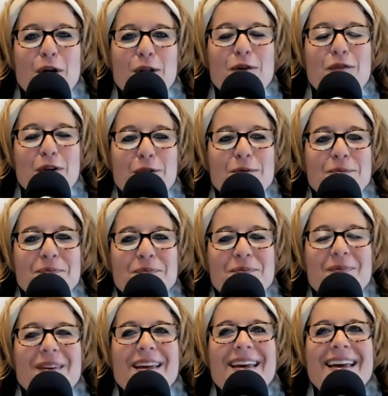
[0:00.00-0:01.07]
As you listen to
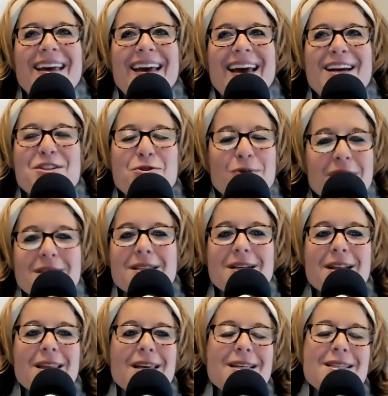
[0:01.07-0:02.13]
these
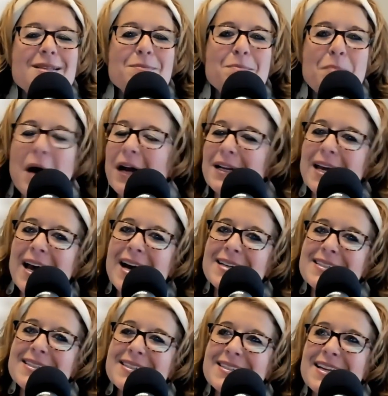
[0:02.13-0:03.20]
podcasts, that you
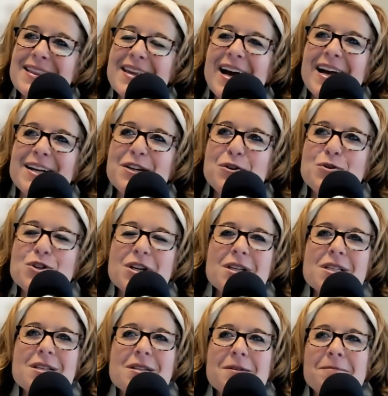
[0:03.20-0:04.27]
just have a
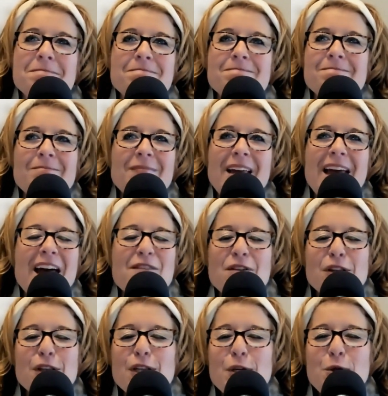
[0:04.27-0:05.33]
little bit
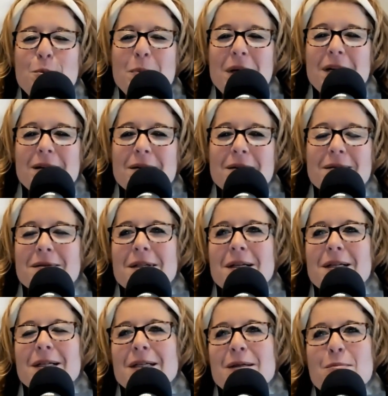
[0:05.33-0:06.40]
more of a
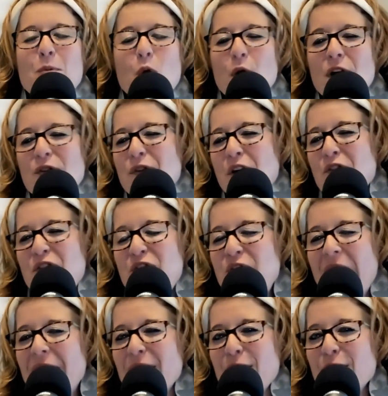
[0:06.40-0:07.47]
fire in your heart
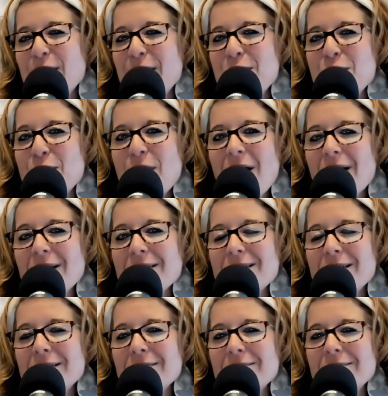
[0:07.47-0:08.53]
this week
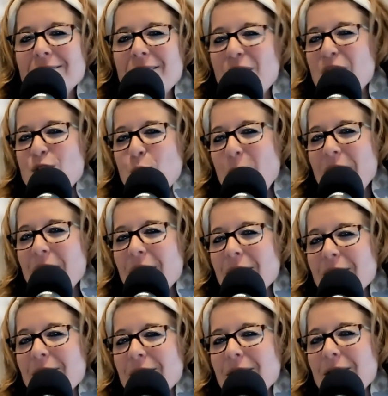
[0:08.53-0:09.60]
for God
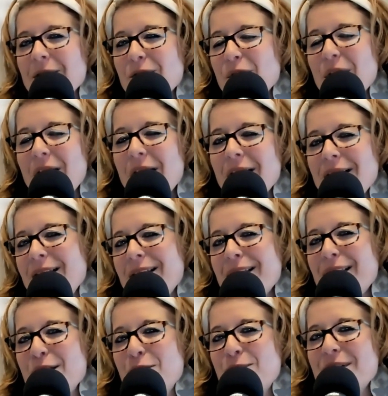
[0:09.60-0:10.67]
than you did last
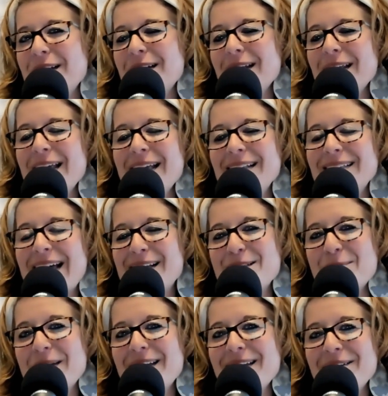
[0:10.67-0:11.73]
week. So
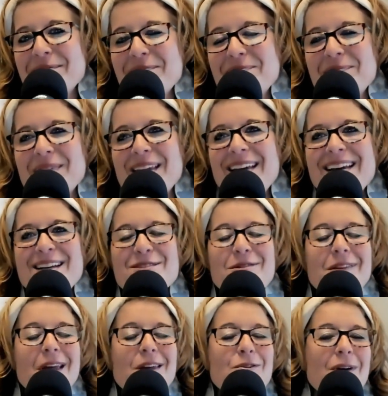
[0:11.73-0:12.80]
thank you guys so much for
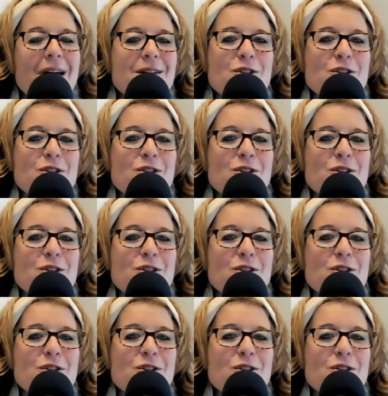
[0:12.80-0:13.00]
joining me.